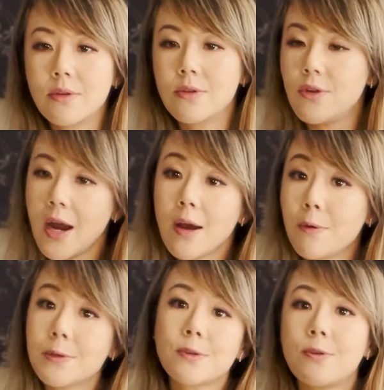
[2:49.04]
your
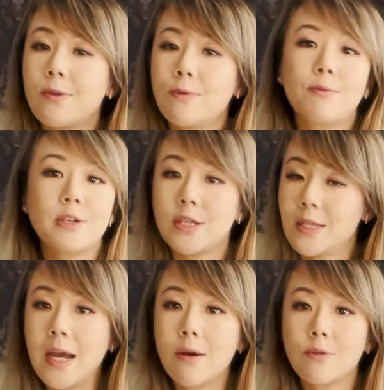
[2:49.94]
house, or which
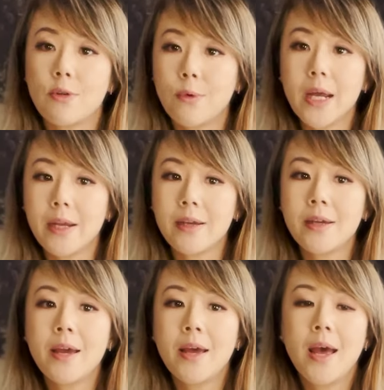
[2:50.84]
is now your
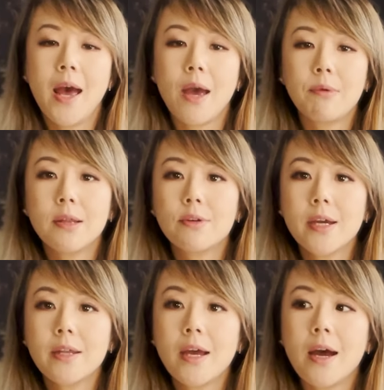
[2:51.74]
wedding, and we look
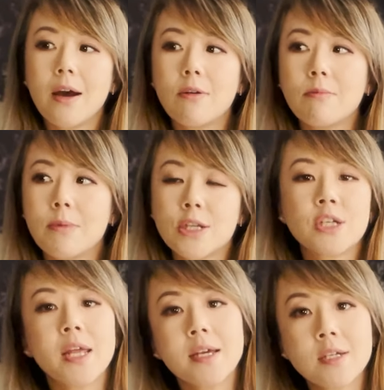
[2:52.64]
at how
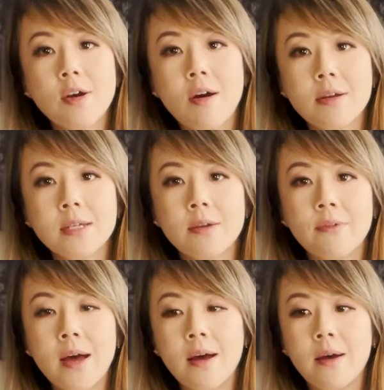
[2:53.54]
much things cost
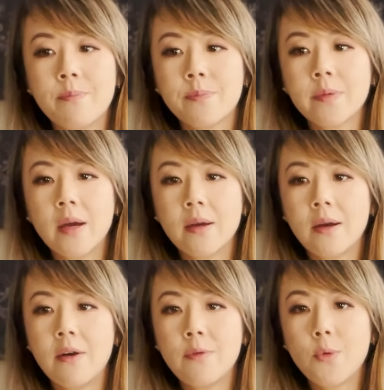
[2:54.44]

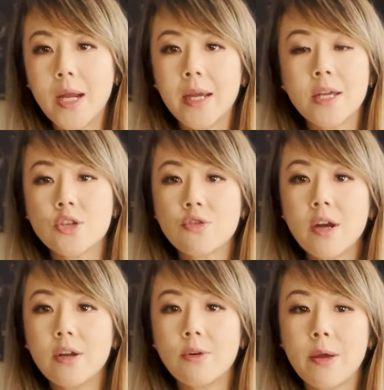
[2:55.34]
of a wedding in
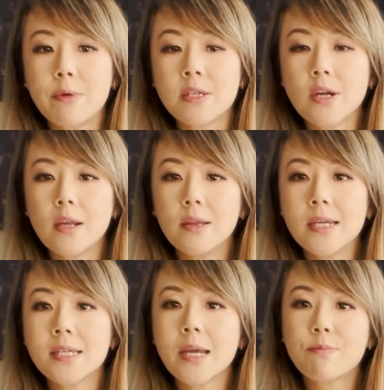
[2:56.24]
Toronto, and we start
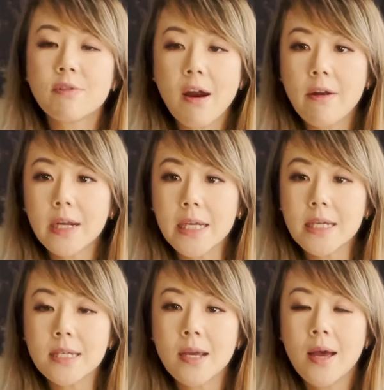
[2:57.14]
listing
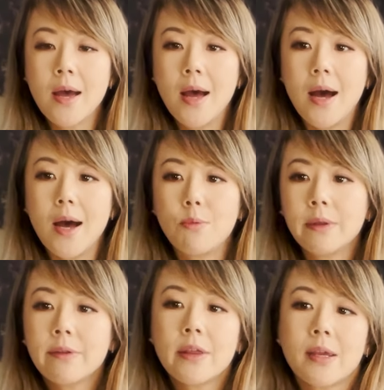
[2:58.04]
priorities.
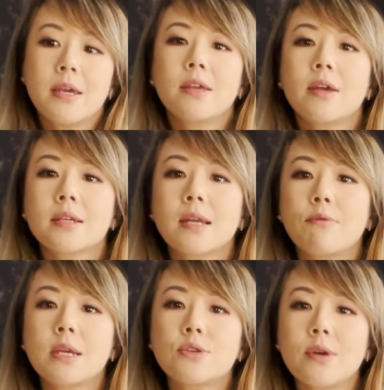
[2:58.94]
One of the key things
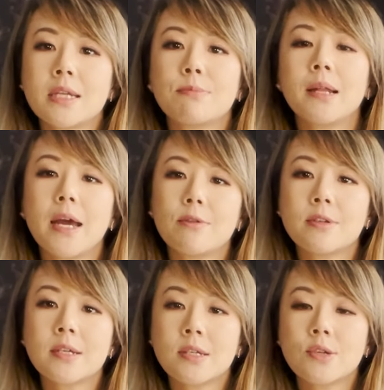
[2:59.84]
that we do as
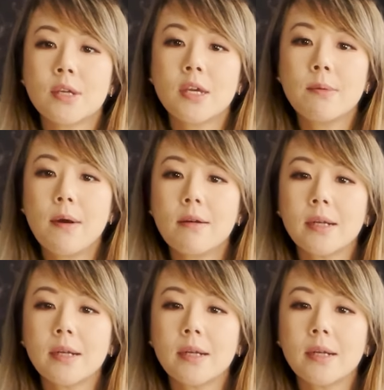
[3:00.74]
planners is to keep our